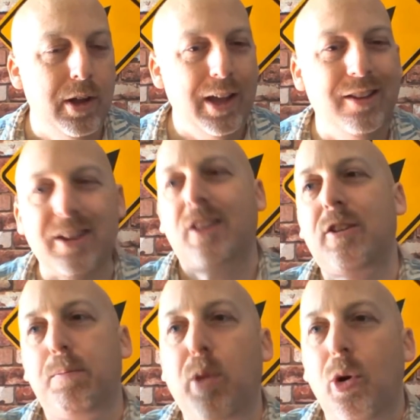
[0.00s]
He's
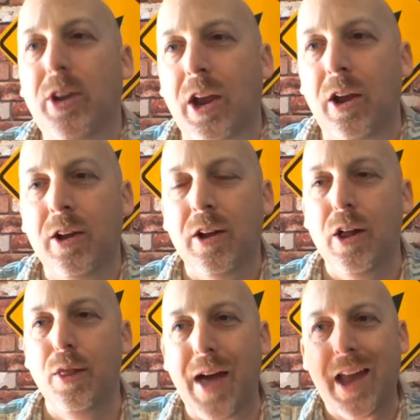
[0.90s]
exploiting
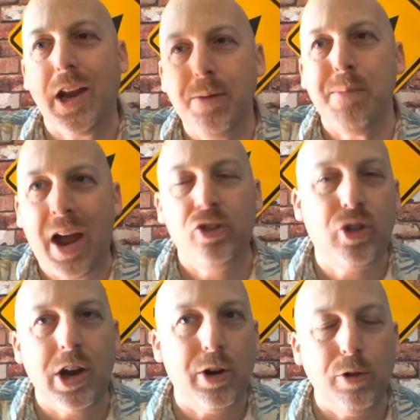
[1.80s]
that
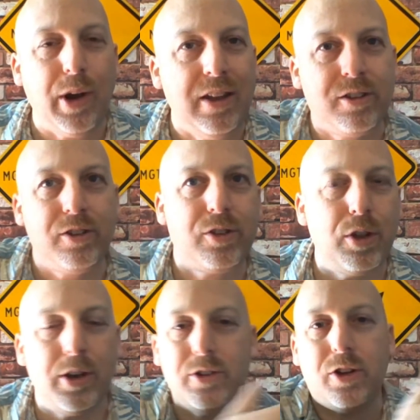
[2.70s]
imaginary racist
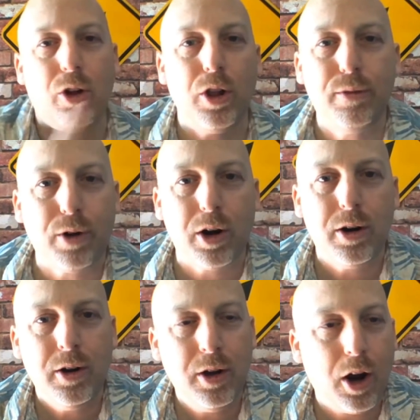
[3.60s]
that is in all of our
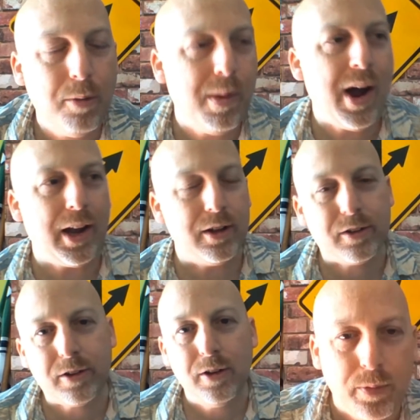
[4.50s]
minds.